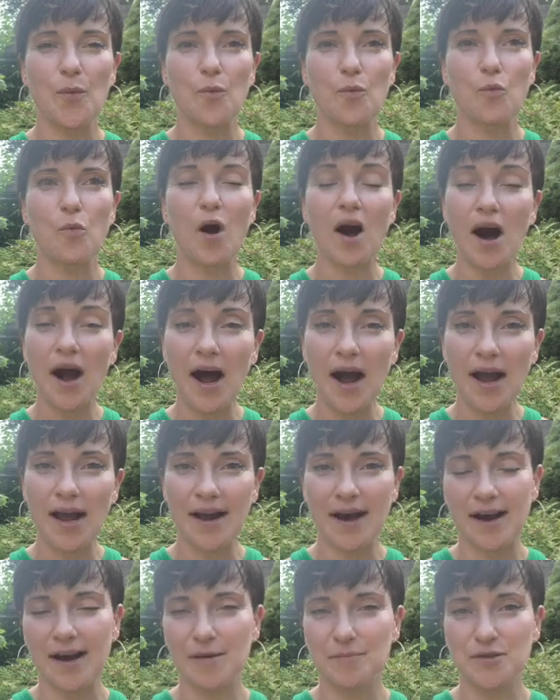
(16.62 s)
why
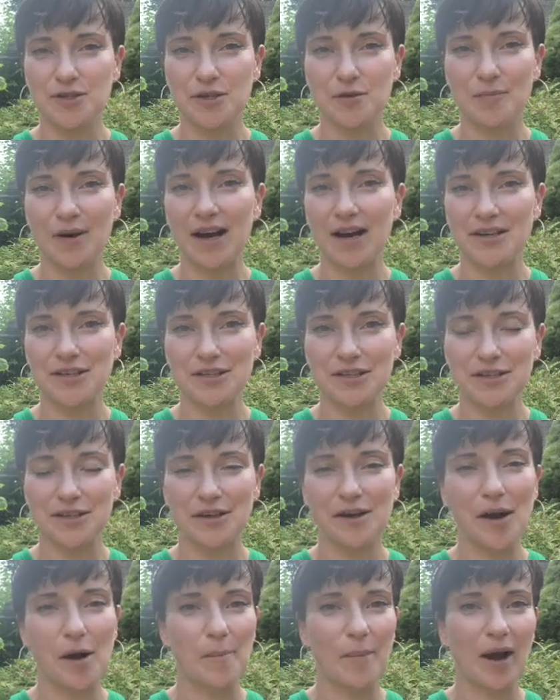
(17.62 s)
I am so passionate
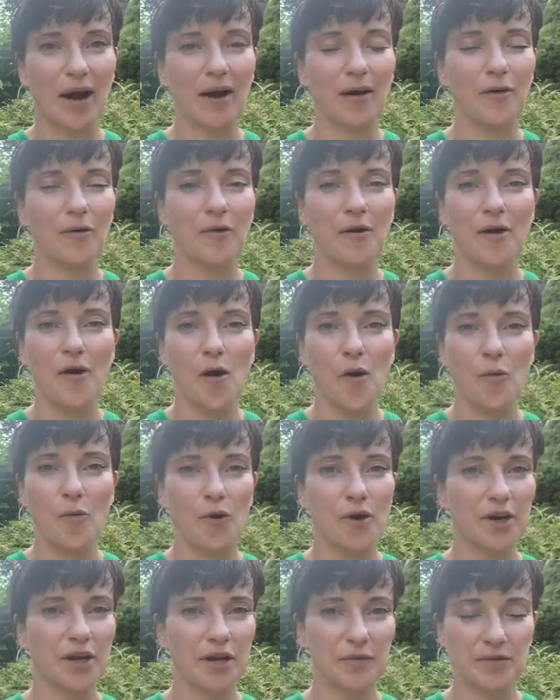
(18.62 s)
about
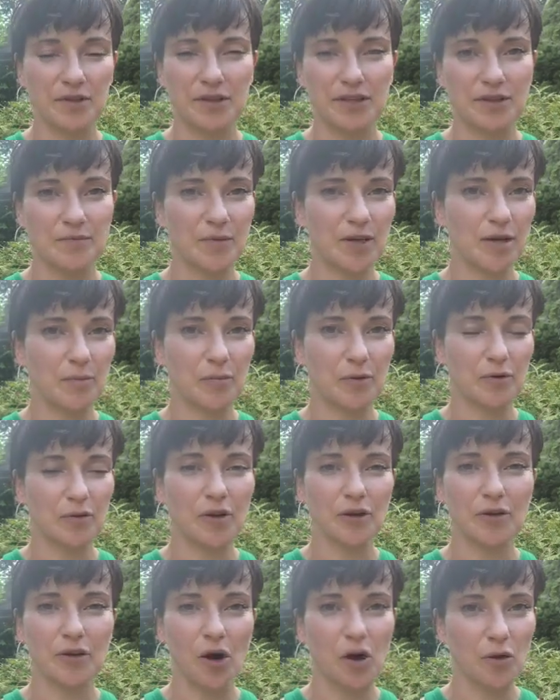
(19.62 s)
working with these people
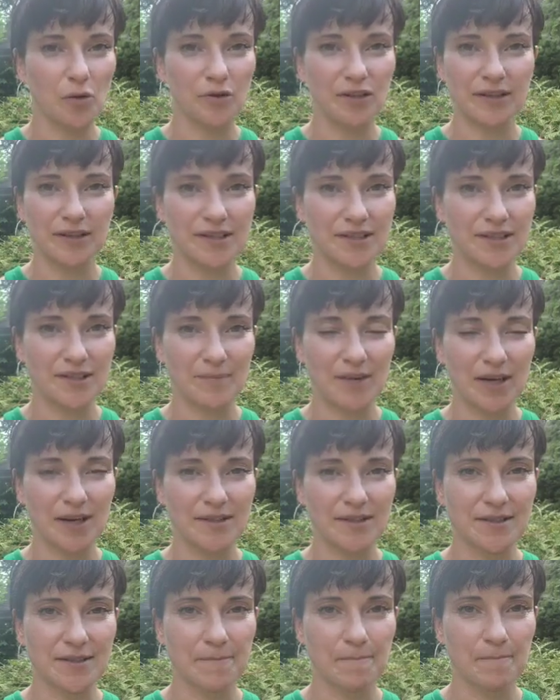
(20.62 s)
and holding this
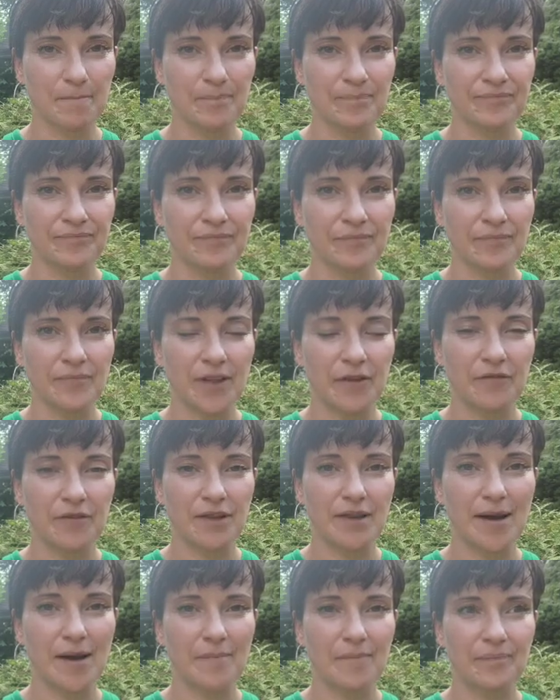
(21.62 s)
space for
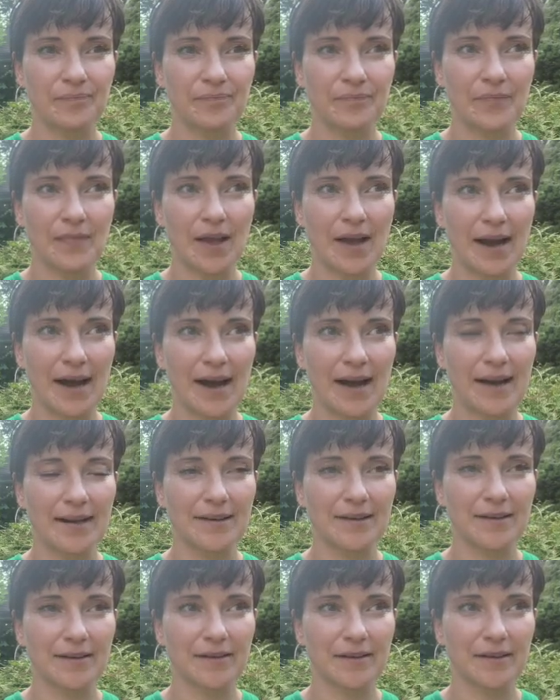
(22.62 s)
them.
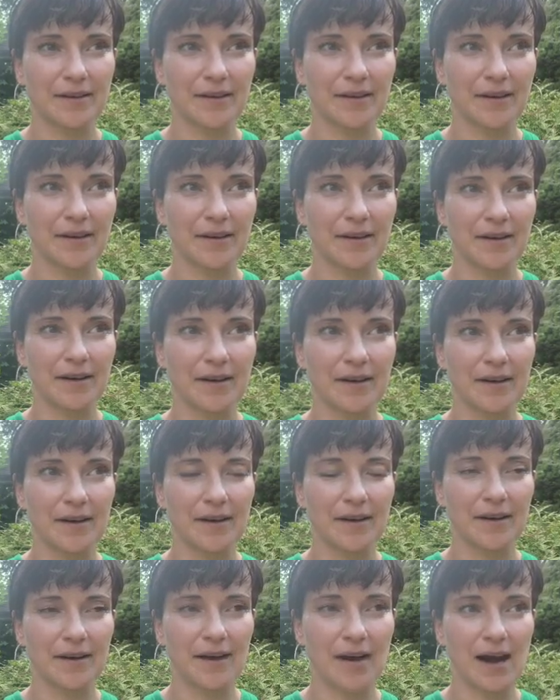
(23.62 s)
And
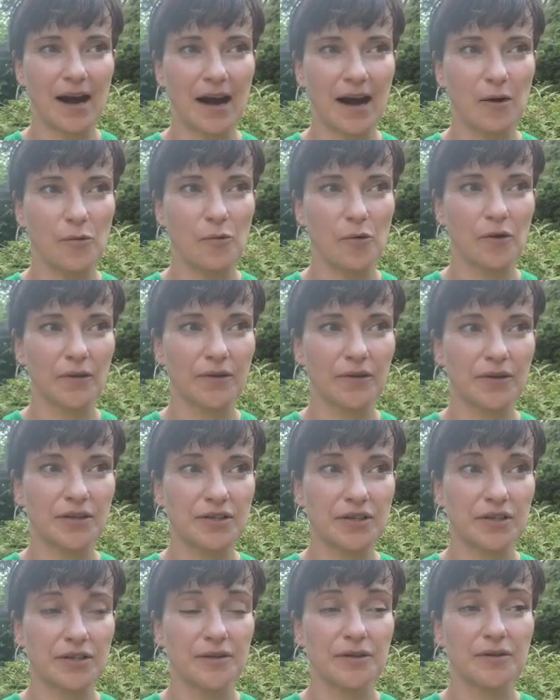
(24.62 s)
I want
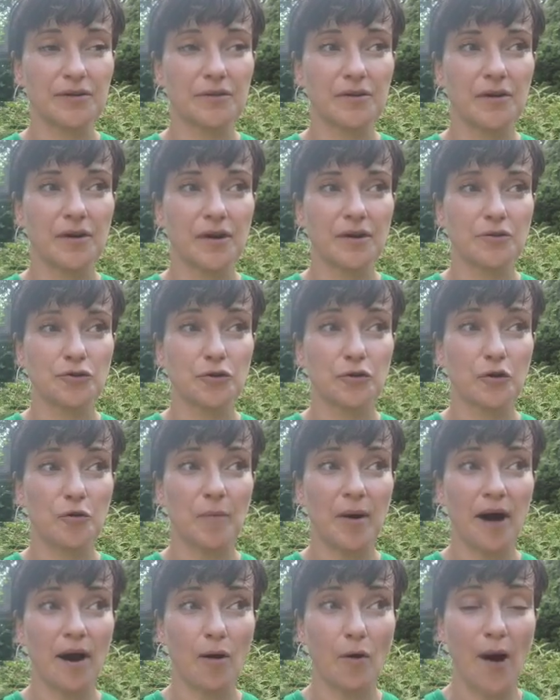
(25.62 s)
to talk
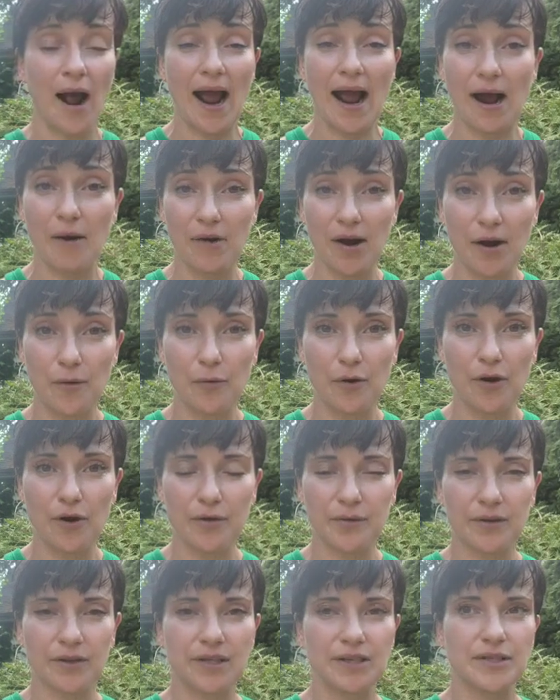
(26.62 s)
about how I work
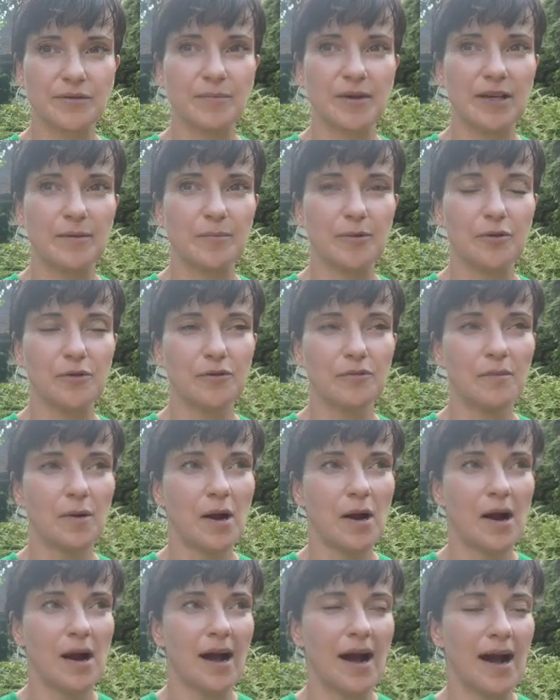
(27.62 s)
with these people,
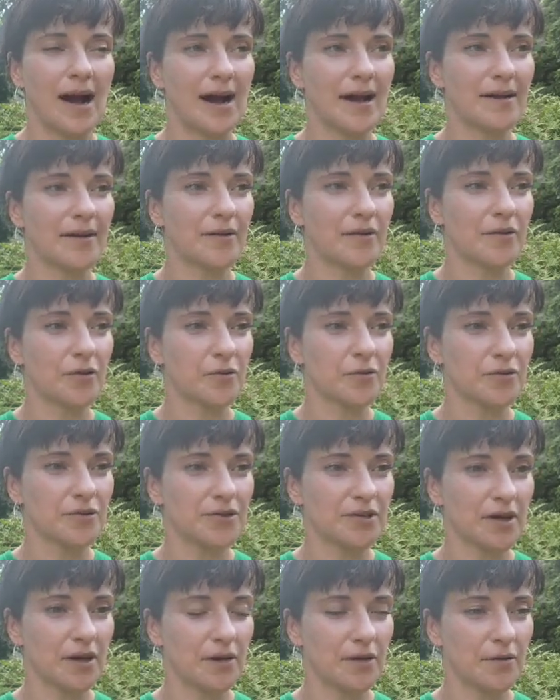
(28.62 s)
and
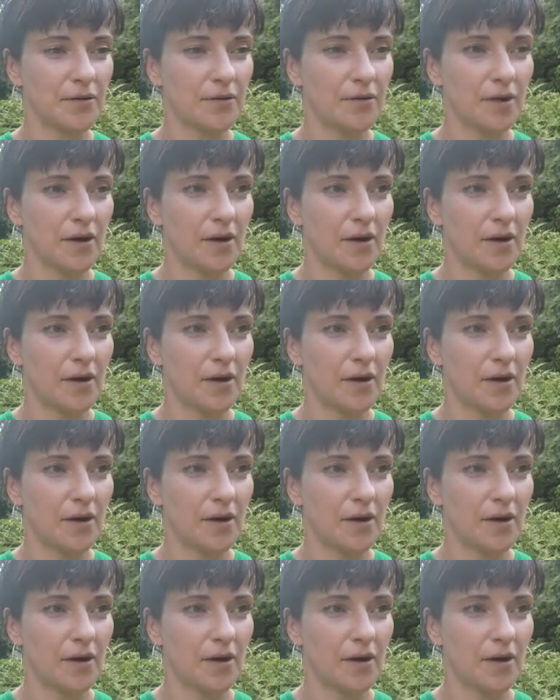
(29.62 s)
also